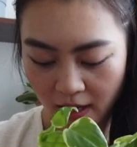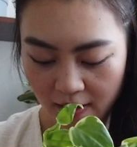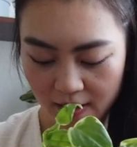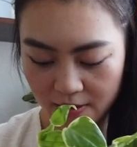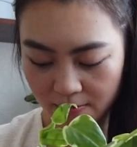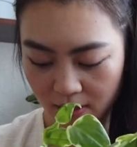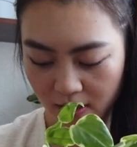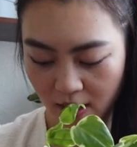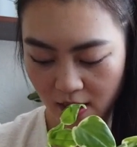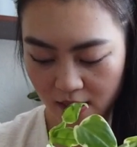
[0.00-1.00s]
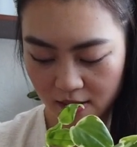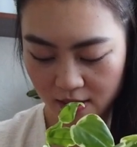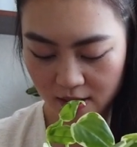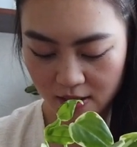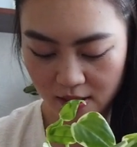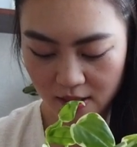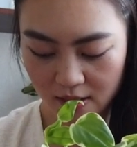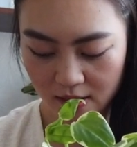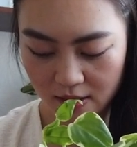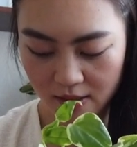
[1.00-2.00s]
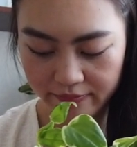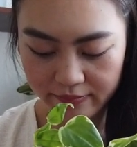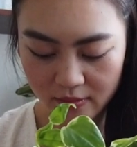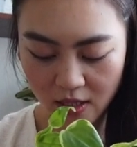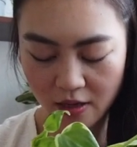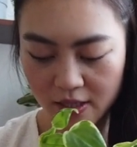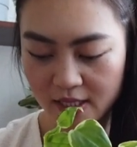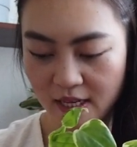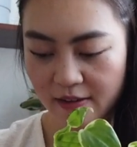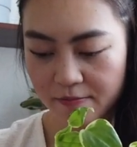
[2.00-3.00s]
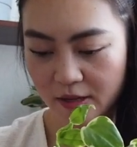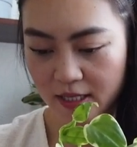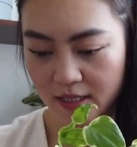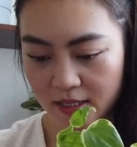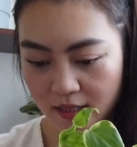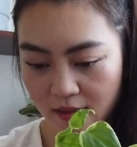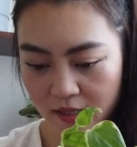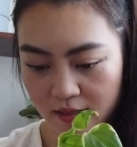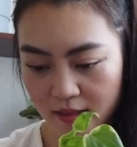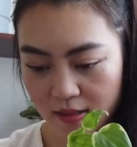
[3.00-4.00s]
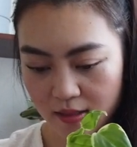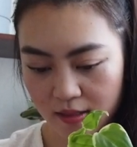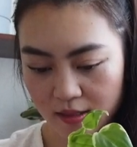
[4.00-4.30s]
and this one cost, oh, it doesn't have prices on this.